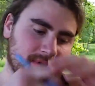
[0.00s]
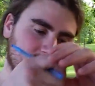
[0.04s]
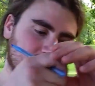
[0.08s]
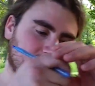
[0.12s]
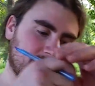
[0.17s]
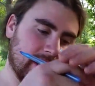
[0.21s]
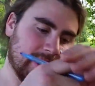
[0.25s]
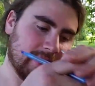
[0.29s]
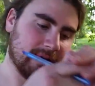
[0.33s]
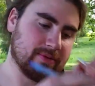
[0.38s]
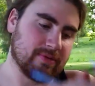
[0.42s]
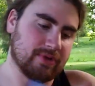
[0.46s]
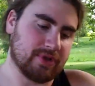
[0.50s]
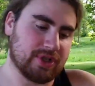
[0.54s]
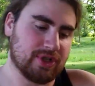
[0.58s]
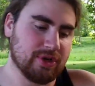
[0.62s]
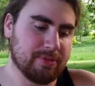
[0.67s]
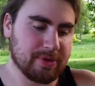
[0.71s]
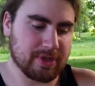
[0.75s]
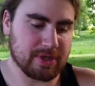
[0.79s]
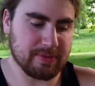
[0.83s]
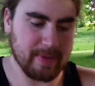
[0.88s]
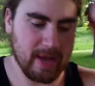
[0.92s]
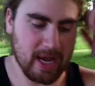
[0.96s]
like,
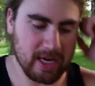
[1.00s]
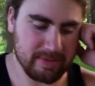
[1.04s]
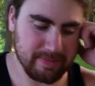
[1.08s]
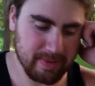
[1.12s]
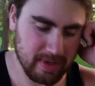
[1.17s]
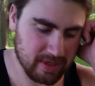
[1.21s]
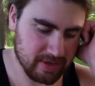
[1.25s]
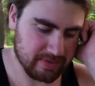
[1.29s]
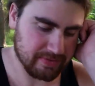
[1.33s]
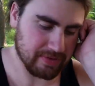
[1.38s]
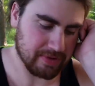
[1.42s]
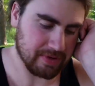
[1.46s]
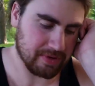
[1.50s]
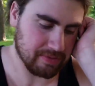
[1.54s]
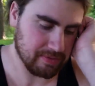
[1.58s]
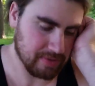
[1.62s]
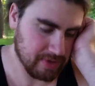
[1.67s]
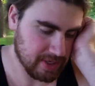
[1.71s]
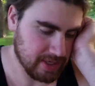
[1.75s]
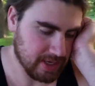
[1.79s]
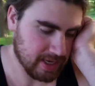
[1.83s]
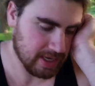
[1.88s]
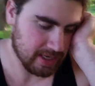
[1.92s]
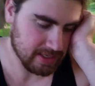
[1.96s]
Super Smash Brothers for the
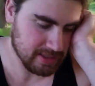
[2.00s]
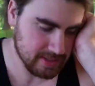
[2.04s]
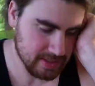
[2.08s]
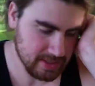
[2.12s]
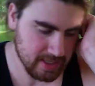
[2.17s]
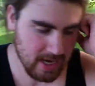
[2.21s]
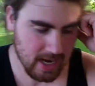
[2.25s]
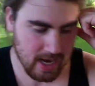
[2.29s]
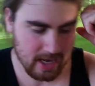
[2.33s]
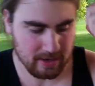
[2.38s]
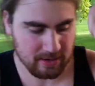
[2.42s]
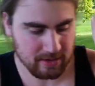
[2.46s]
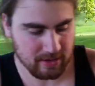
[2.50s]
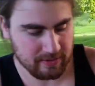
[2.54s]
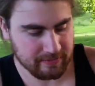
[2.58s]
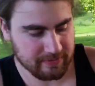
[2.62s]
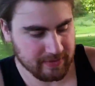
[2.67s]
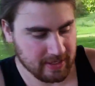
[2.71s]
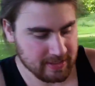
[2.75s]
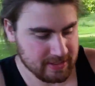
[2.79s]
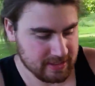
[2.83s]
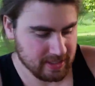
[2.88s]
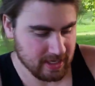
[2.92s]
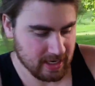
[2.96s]
3DS, I don't know if
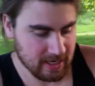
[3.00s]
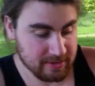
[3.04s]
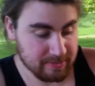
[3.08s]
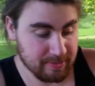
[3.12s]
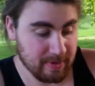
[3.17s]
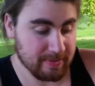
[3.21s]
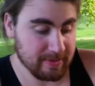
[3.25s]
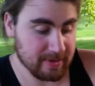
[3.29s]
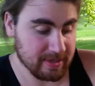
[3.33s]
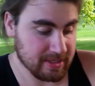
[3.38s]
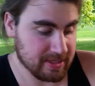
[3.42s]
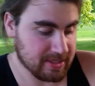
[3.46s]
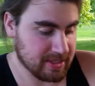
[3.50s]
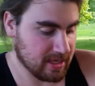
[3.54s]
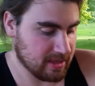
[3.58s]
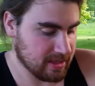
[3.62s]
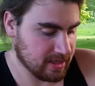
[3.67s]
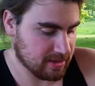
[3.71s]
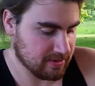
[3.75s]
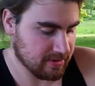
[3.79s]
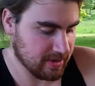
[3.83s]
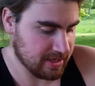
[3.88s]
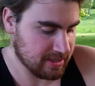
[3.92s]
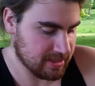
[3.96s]
that's probably going to sell
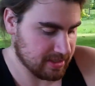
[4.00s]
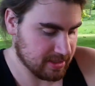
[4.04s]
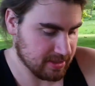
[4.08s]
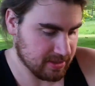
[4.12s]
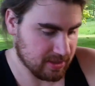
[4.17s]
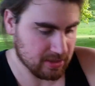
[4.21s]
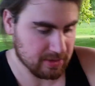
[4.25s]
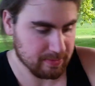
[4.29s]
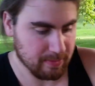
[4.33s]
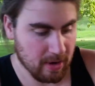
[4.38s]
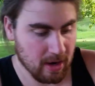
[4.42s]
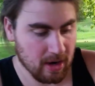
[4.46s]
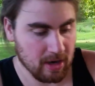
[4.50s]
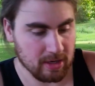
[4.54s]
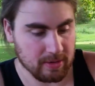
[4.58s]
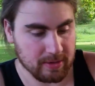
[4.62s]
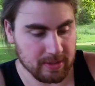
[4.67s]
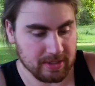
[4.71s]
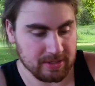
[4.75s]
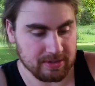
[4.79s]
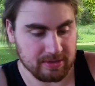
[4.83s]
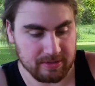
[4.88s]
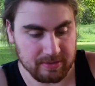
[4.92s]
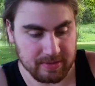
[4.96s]
like crazy because it's Mario
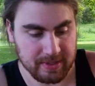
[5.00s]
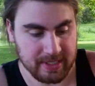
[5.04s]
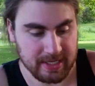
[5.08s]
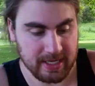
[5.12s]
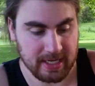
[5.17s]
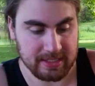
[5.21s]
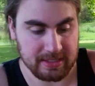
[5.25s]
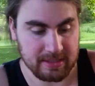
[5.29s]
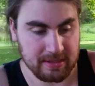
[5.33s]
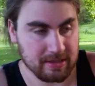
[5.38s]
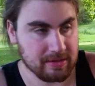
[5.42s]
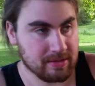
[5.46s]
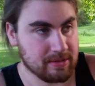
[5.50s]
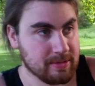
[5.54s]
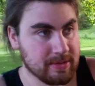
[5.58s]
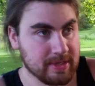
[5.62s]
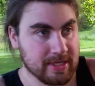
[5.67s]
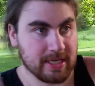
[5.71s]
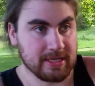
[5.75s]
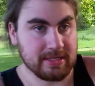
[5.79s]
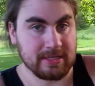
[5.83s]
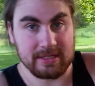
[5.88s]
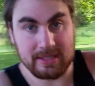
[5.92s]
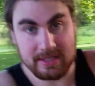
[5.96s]
and it's 3DS, and the
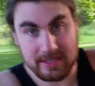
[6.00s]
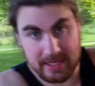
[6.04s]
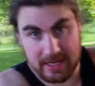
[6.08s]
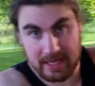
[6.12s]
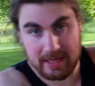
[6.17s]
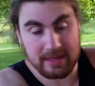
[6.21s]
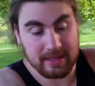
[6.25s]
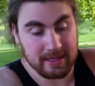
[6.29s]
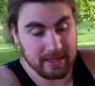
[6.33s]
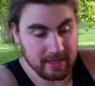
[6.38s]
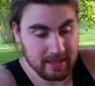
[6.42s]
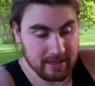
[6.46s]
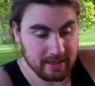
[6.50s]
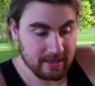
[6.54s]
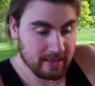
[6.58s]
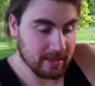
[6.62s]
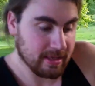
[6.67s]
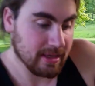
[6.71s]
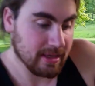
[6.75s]
3DS is killing it.